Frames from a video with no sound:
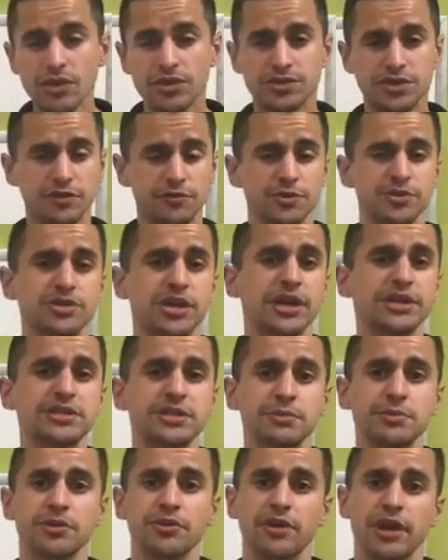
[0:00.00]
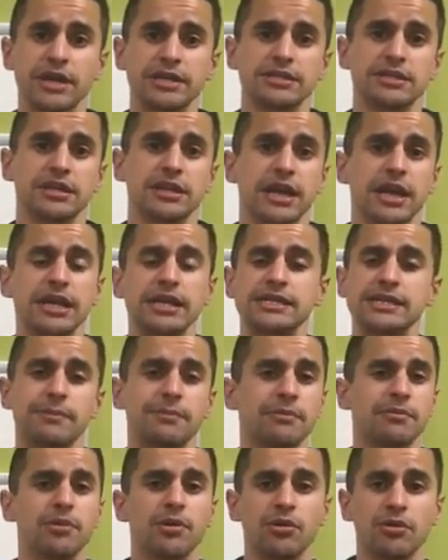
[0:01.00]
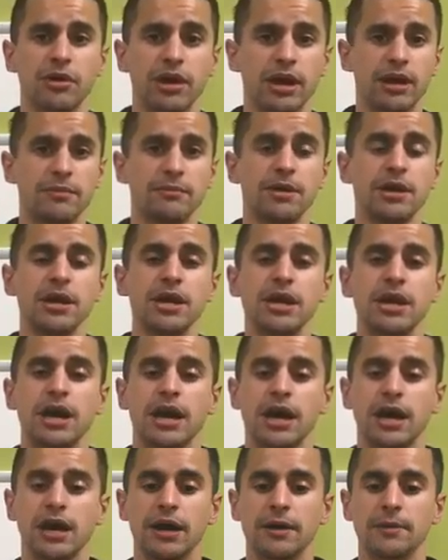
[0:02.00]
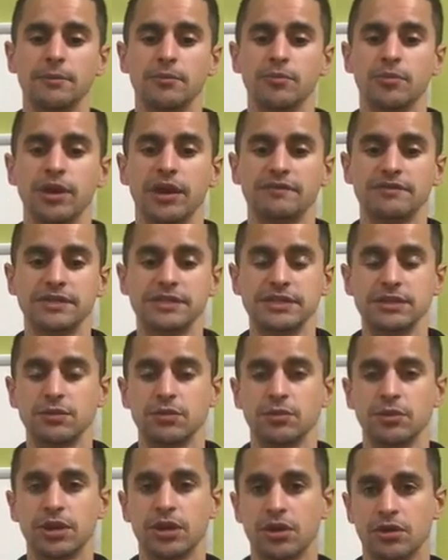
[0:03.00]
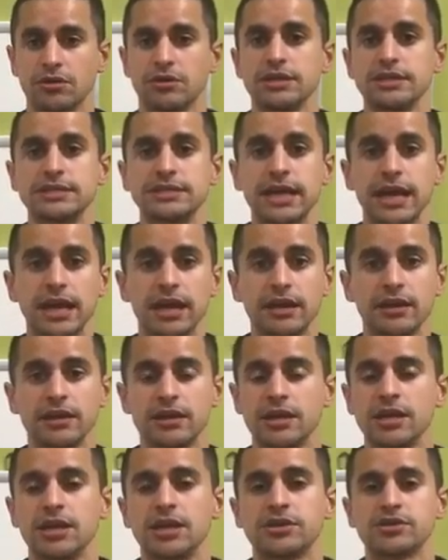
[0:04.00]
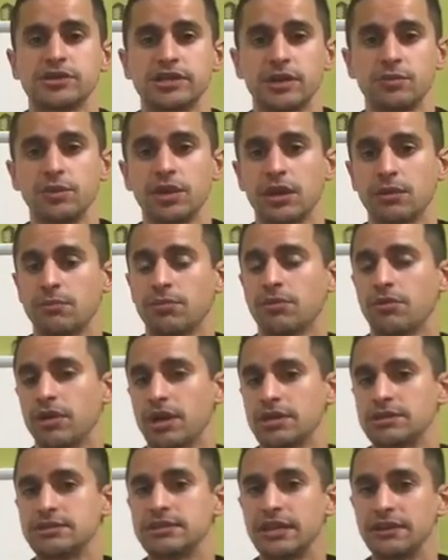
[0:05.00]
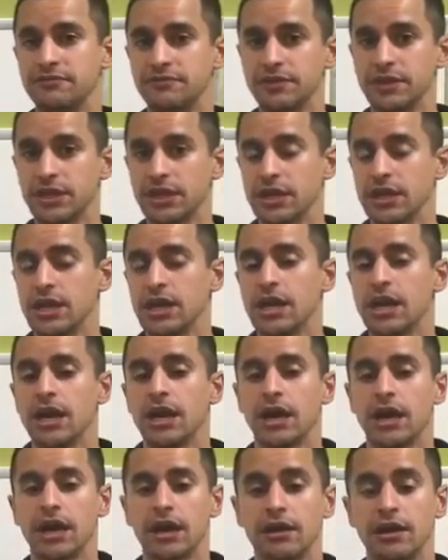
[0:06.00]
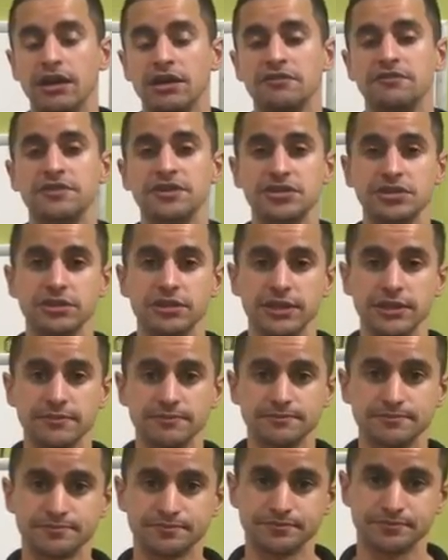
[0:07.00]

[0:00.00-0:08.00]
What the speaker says: So if we're trying to progress on any type of program, we have to see where we currently stand so that we can progress safely and efficiently.